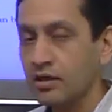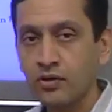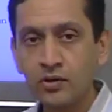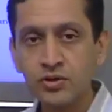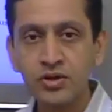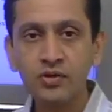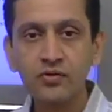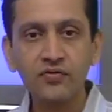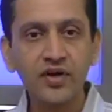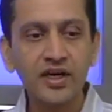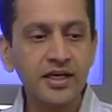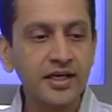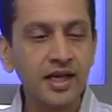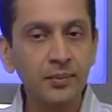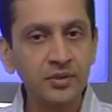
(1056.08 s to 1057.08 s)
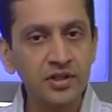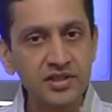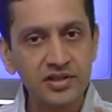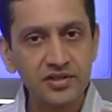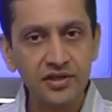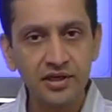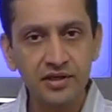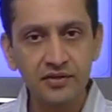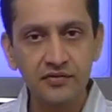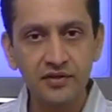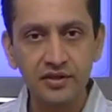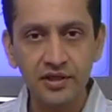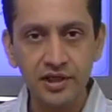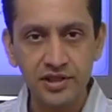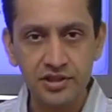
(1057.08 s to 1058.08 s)
And also very demonstrative
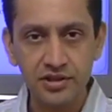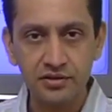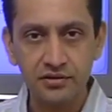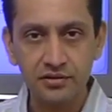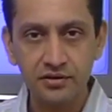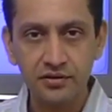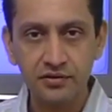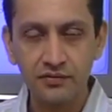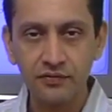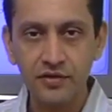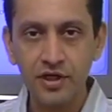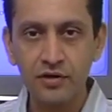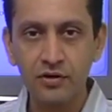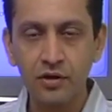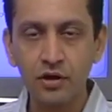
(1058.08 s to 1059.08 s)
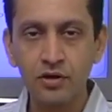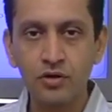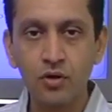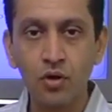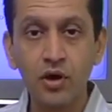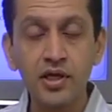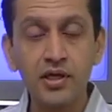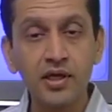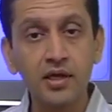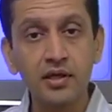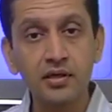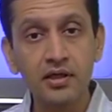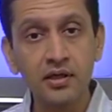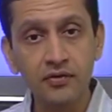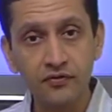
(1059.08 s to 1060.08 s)
in nature, where you are drawing
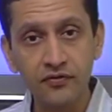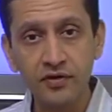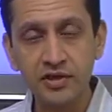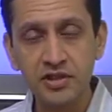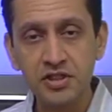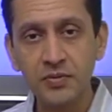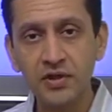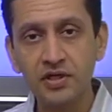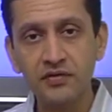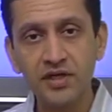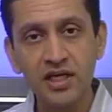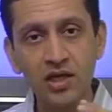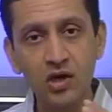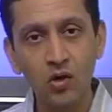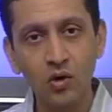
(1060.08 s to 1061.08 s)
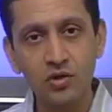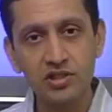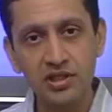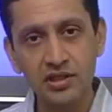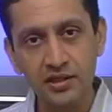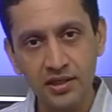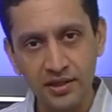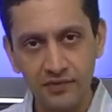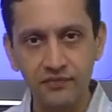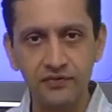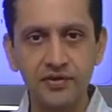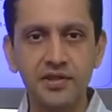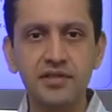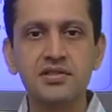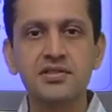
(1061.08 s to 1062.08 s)
an inference, but a very logical
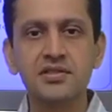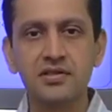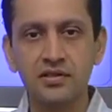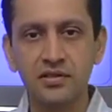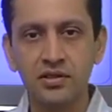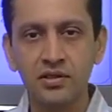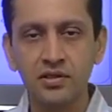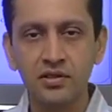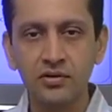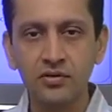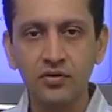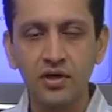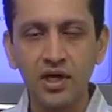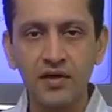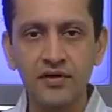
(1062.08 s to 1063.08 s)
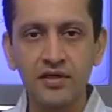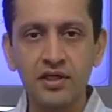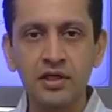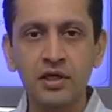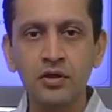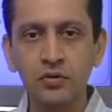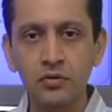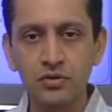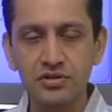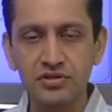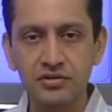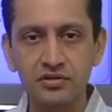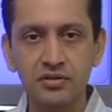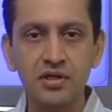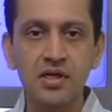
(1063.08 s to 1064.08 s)
inference to arrive at a
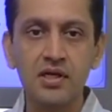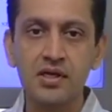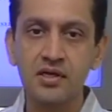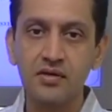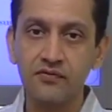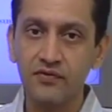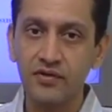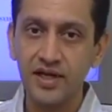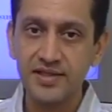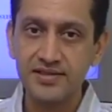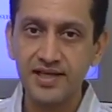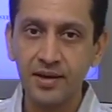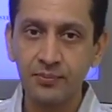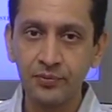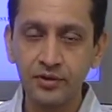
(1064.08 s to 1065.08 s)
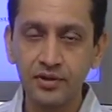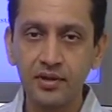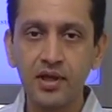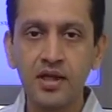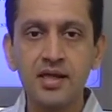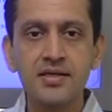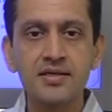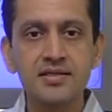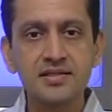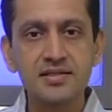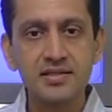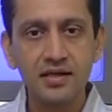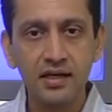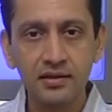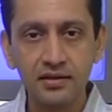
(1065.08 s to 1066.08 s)
conclusion. For example,
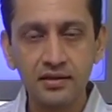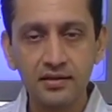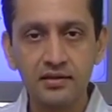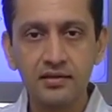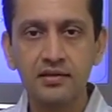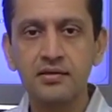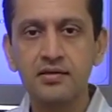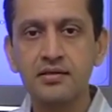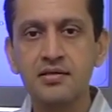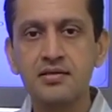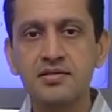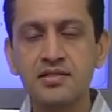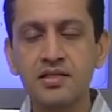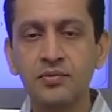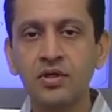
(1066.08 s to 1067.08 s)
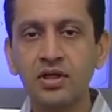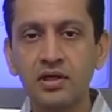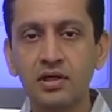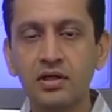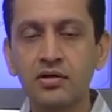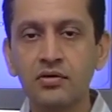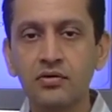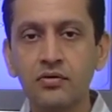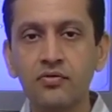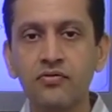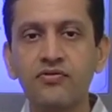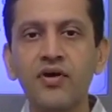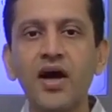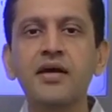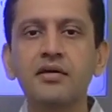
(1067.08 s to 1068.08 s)
sun is similar to
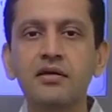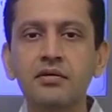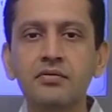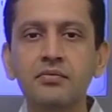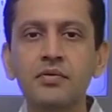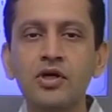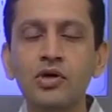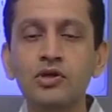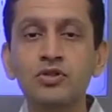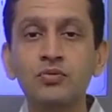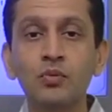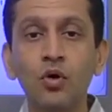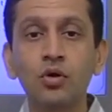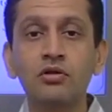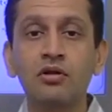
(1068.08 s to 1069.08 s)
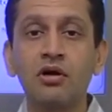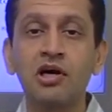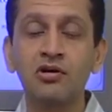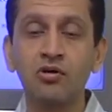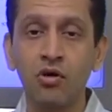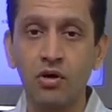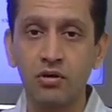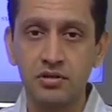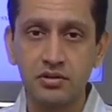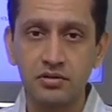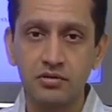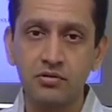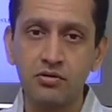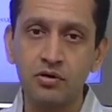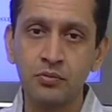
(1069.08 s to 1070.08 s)
fire because both are
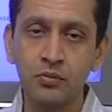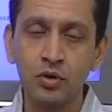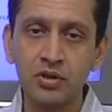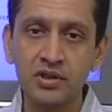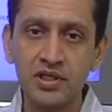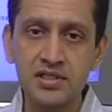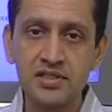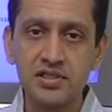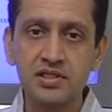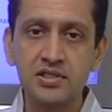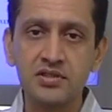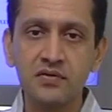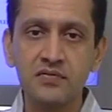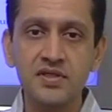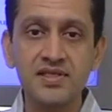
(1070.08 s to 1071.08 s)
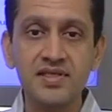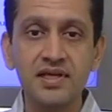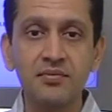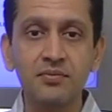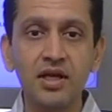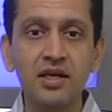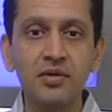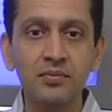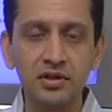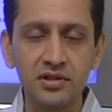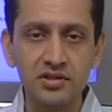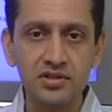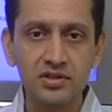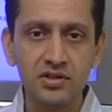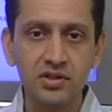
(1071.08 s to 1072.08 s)
hot or both consist of the same
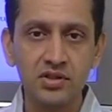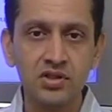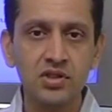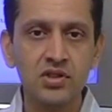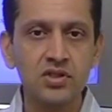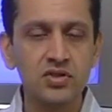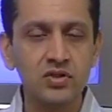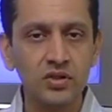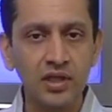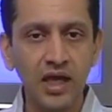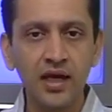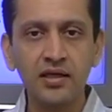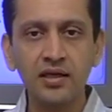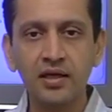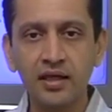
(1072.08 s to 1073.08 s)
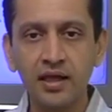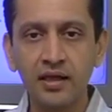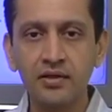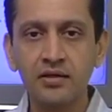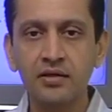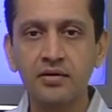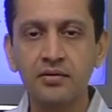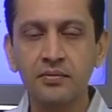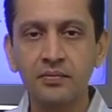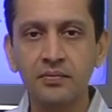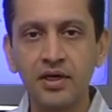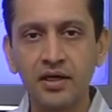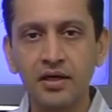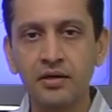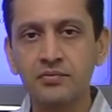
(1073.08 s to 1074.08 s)
elements. So that again
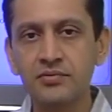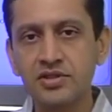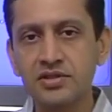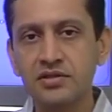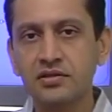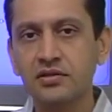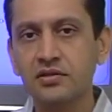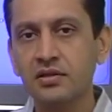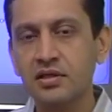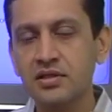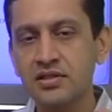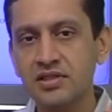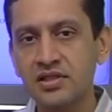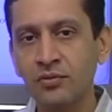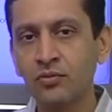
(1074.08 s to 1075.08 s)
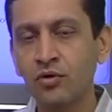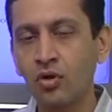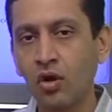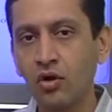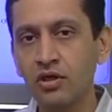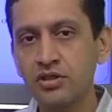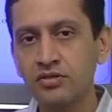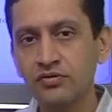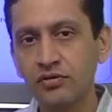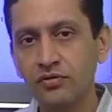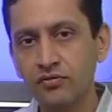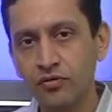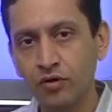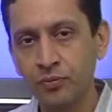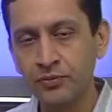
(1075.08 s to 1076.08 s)
becomes some knowledge
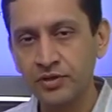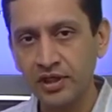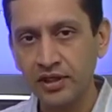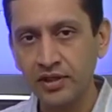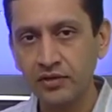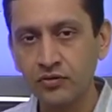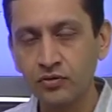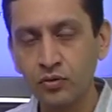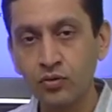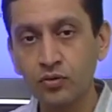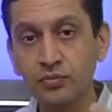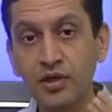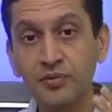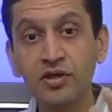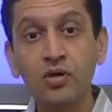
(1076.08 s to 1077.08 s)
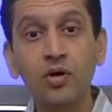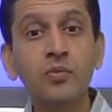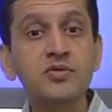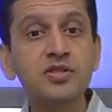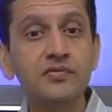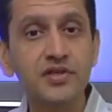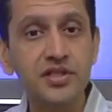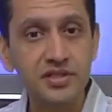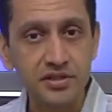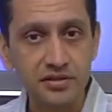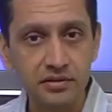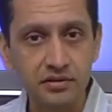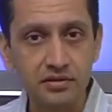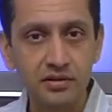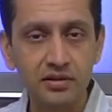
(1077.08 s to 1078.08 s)
you've obtained through maybe
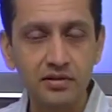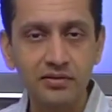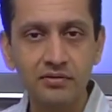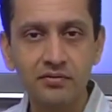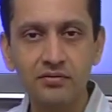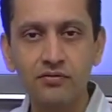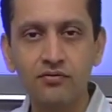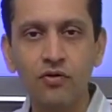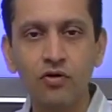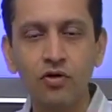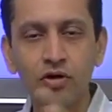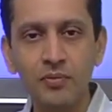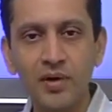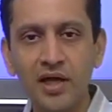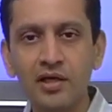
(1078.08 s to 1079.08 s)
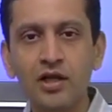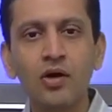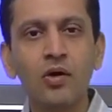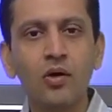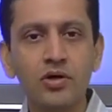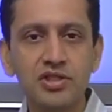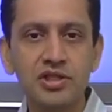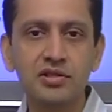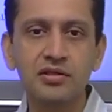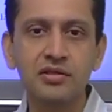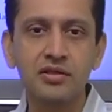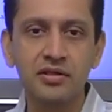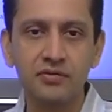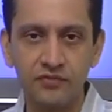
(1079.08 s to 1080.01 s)
observation, followed by a logical